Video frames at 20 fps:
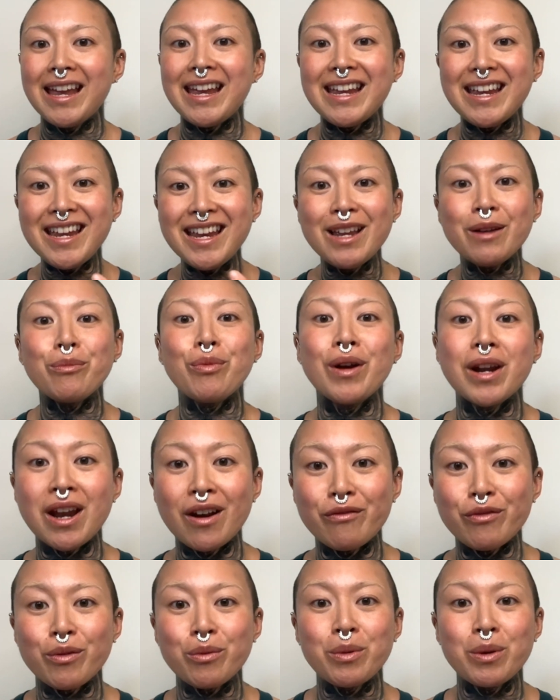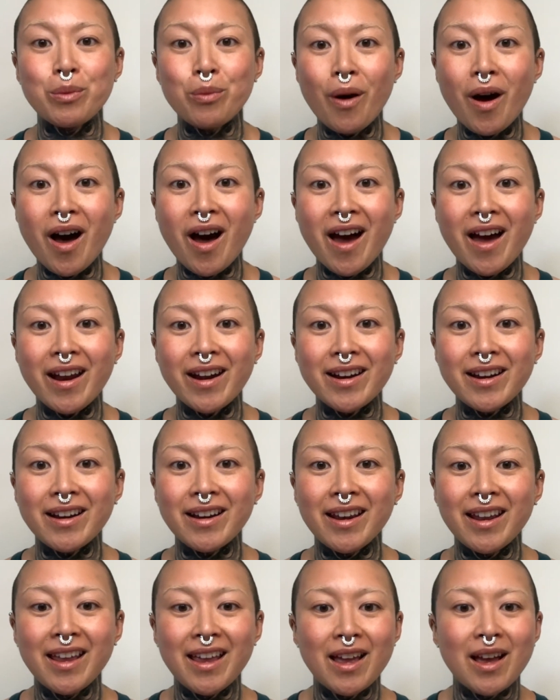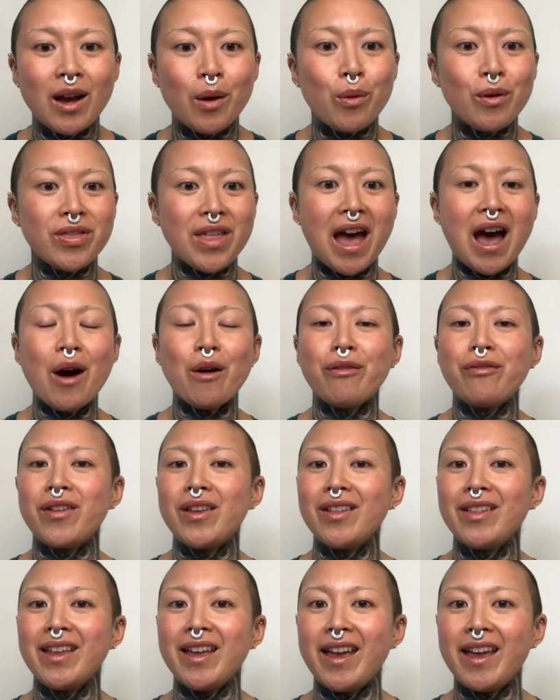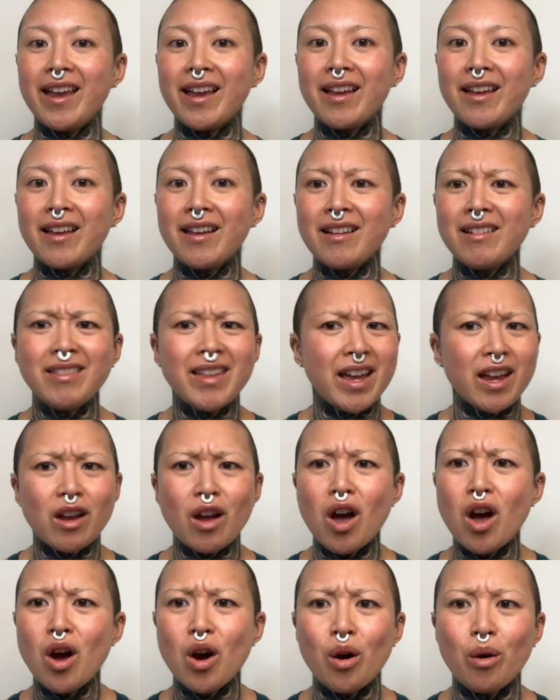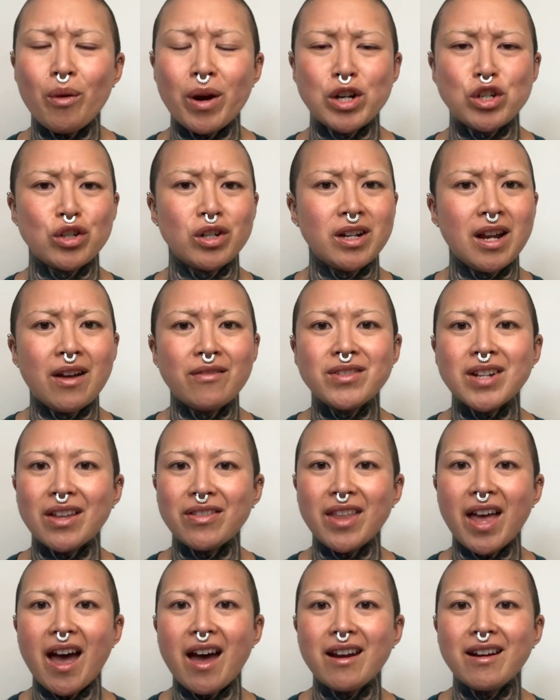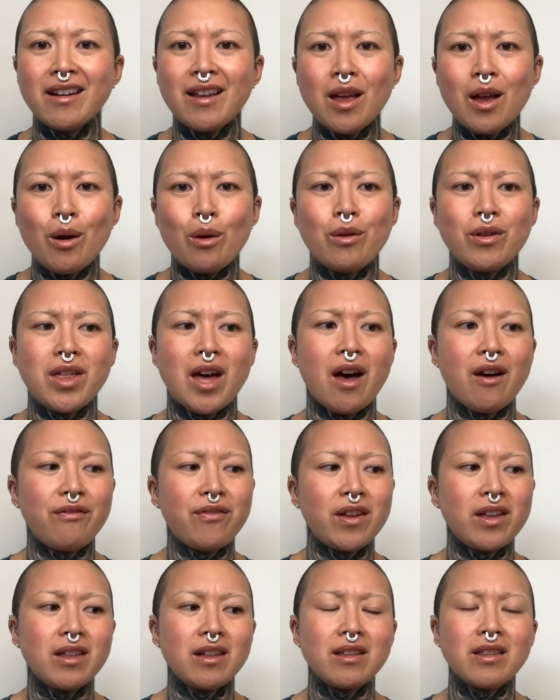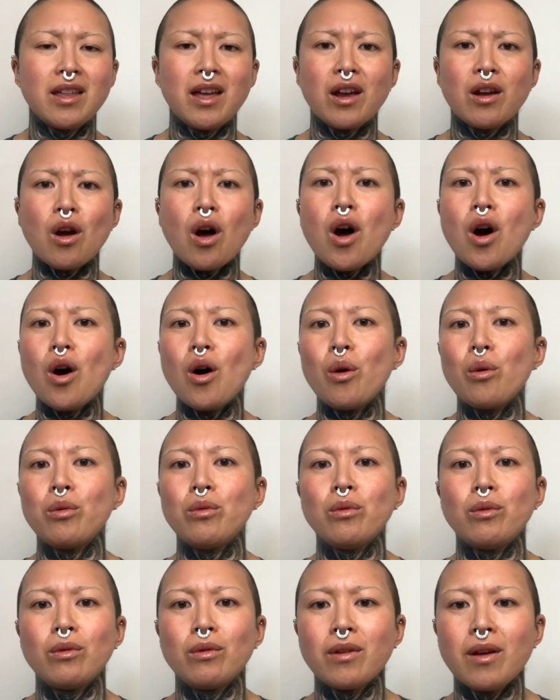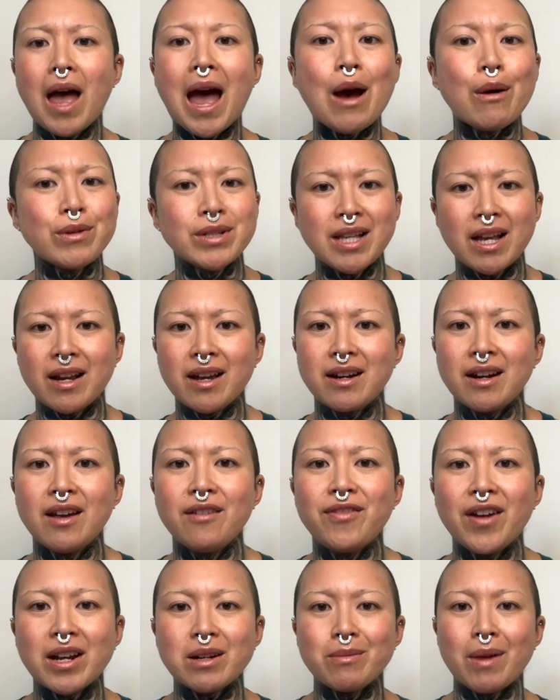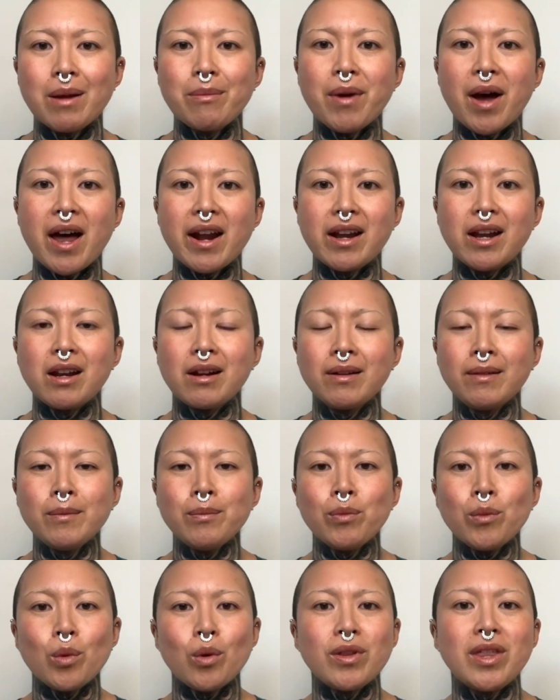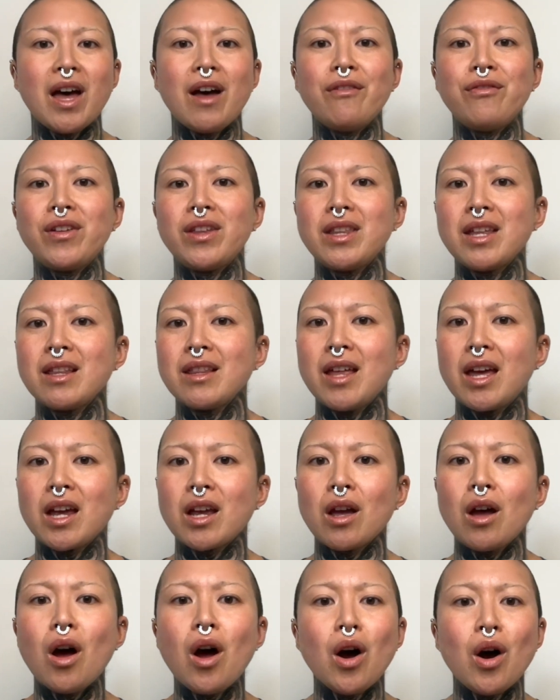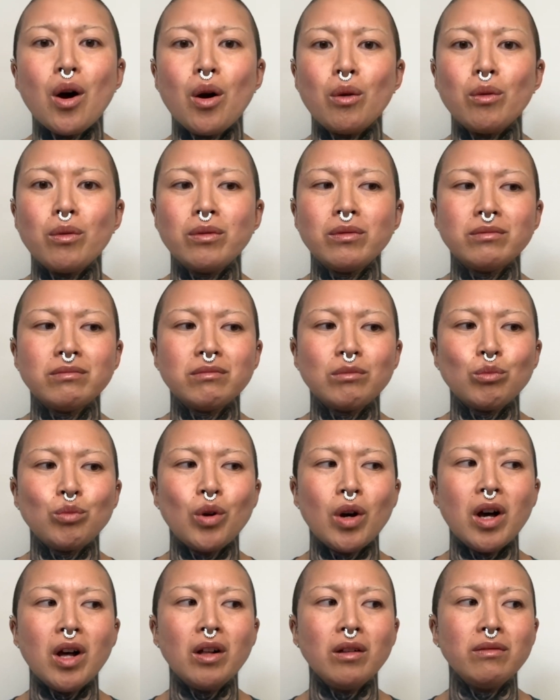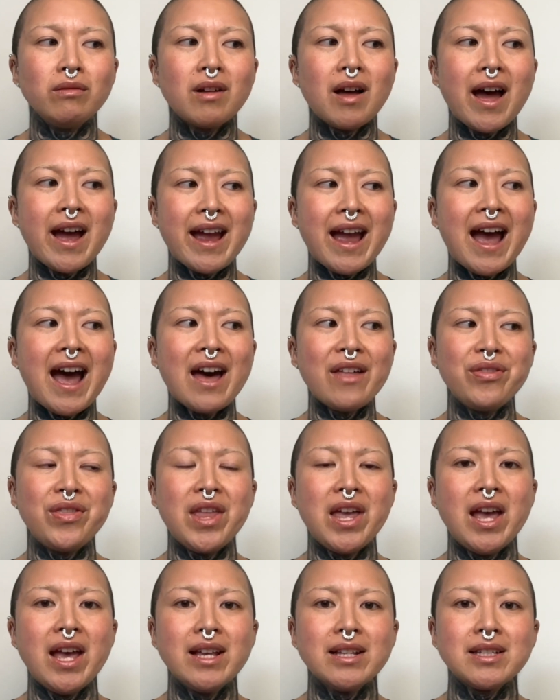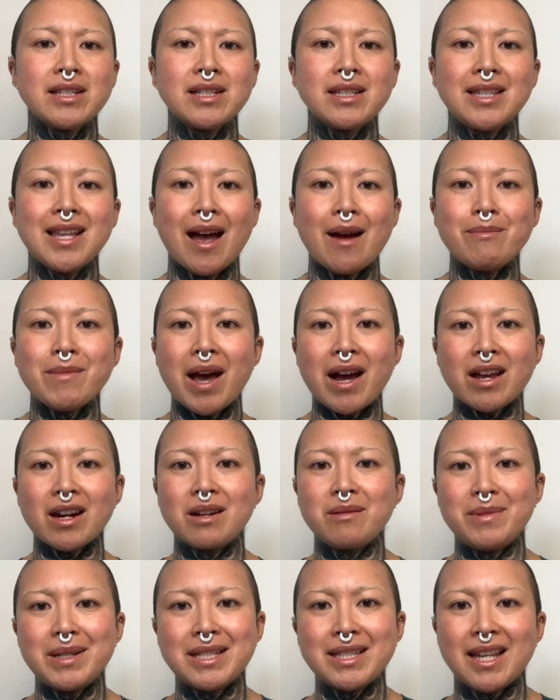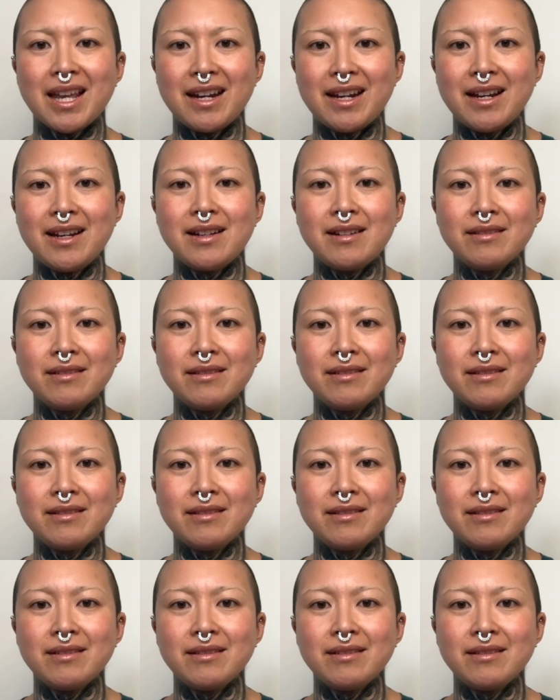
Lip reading: eat whatever we want without feeling like, oh, I shouldn't have done that. Without feeling like, oh, how is that going to affect my body? Without feeling like, oh, well, I had this, now I'm not going to be skinny,